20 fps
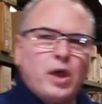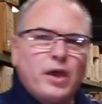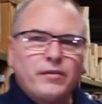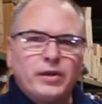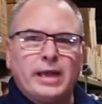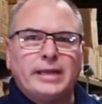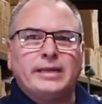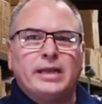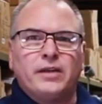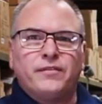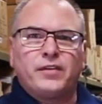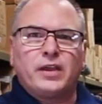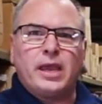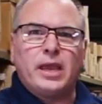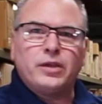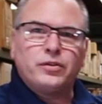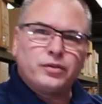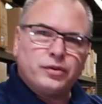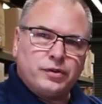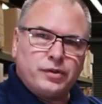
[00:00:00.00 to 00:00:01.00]
have an
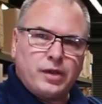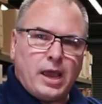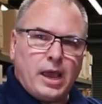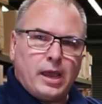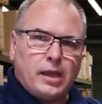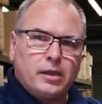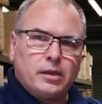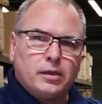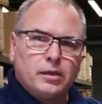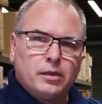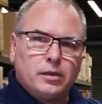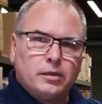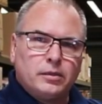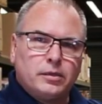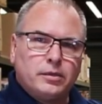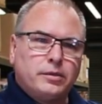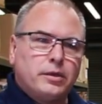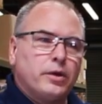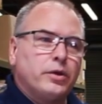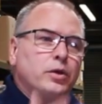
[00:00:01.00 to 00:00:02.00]
identification tag
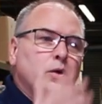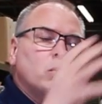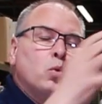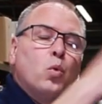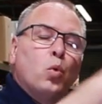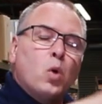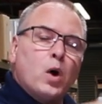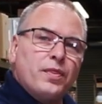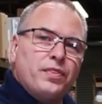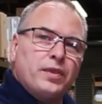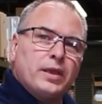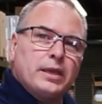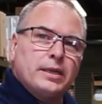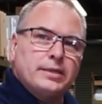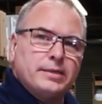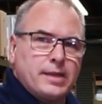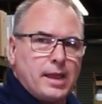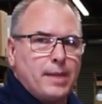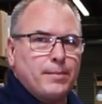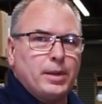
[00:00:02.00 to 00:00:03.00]
to tell you what the
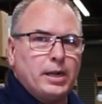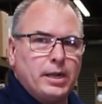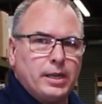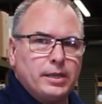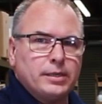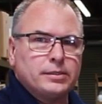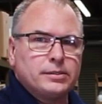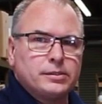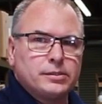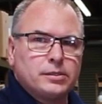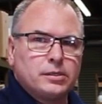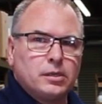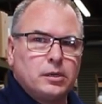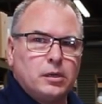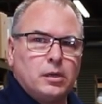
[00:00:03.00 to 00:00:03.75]
contaminant is.